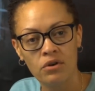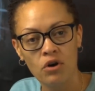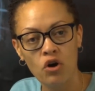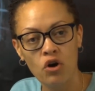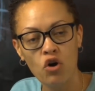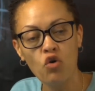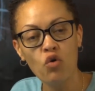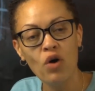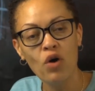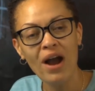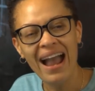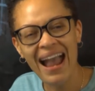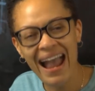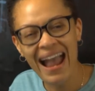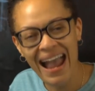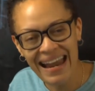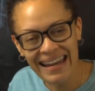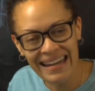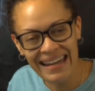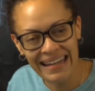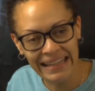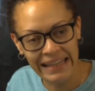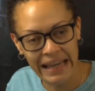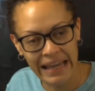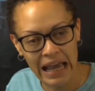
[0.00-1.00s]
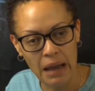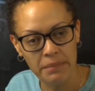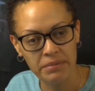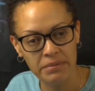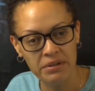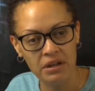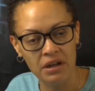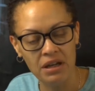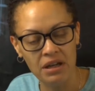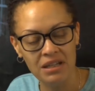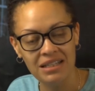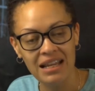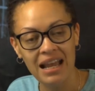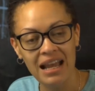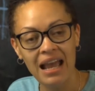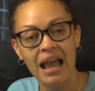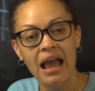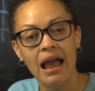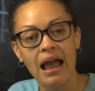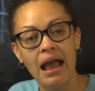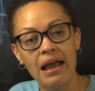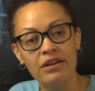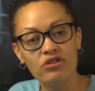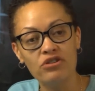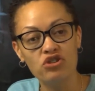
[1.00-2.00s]
who handicapped us
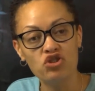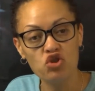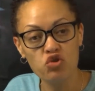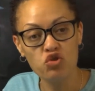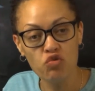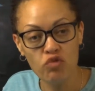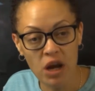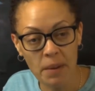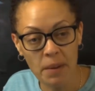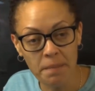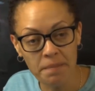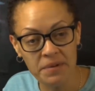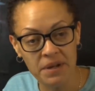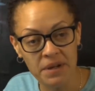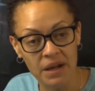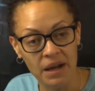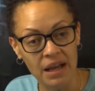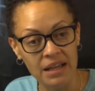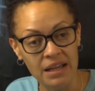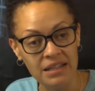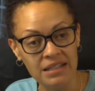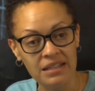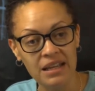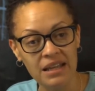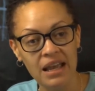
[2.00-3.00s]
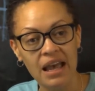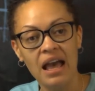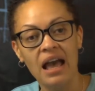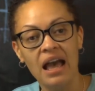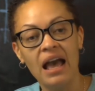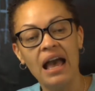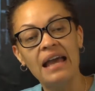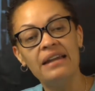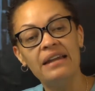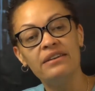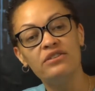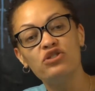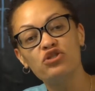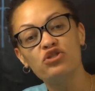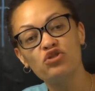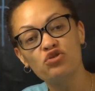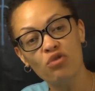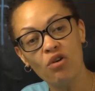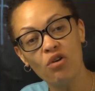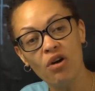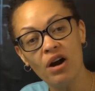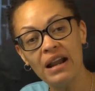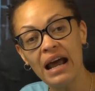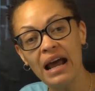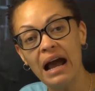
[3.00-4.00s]
and tripped us and
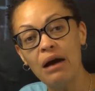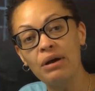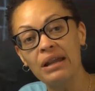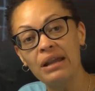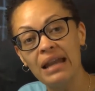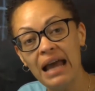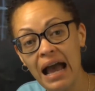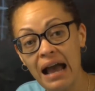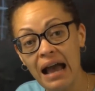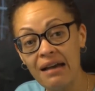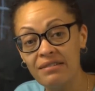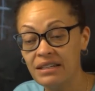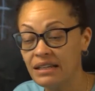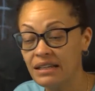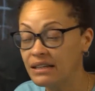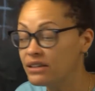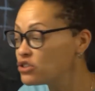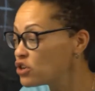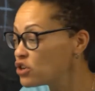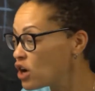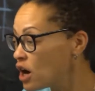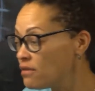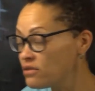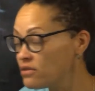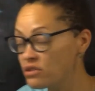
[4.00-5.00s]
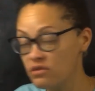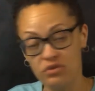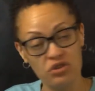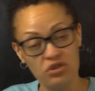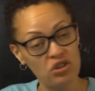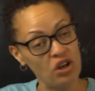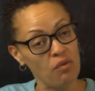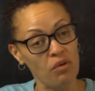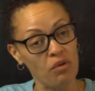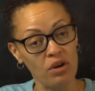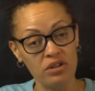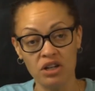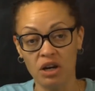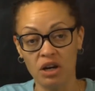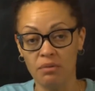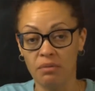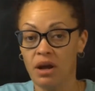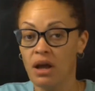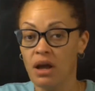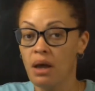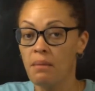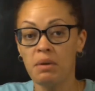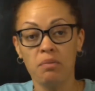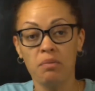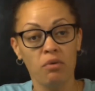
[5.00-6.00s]
destroyed our lives in the terms of, people want
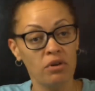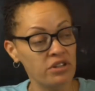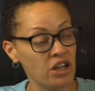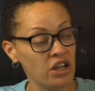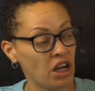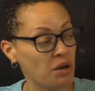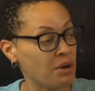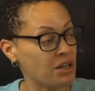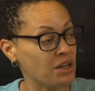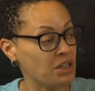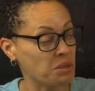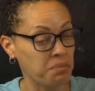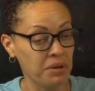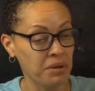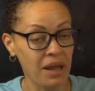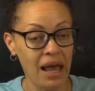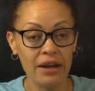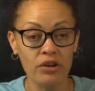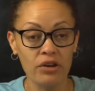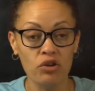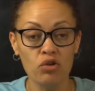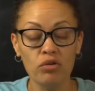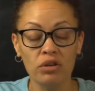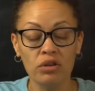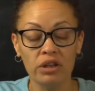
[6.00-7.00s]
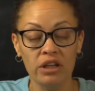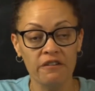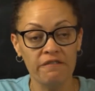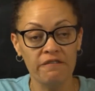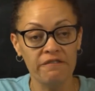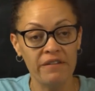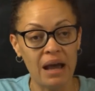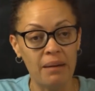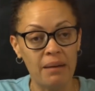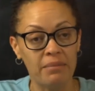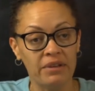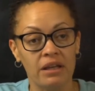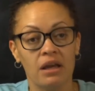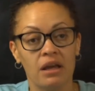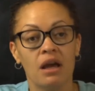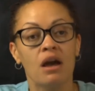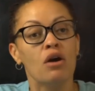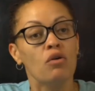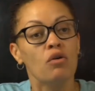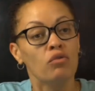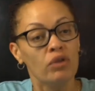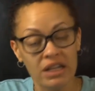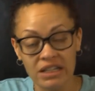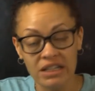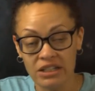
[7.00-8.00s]
to talk about the black nuclear family.
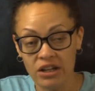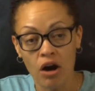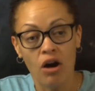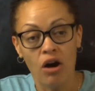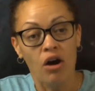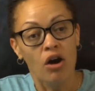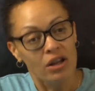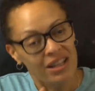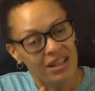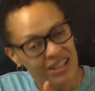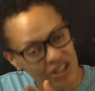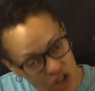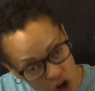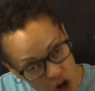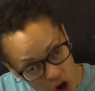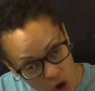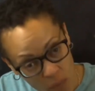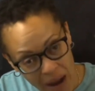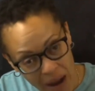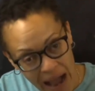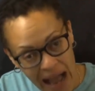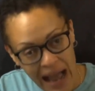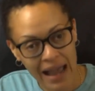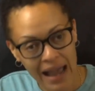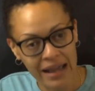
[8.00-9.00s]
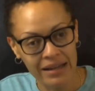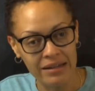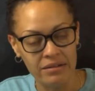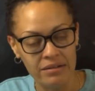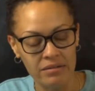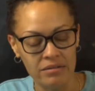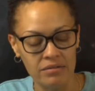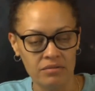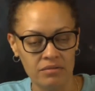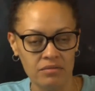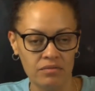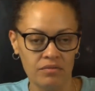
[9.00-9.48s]
It's gone. Joe Biden.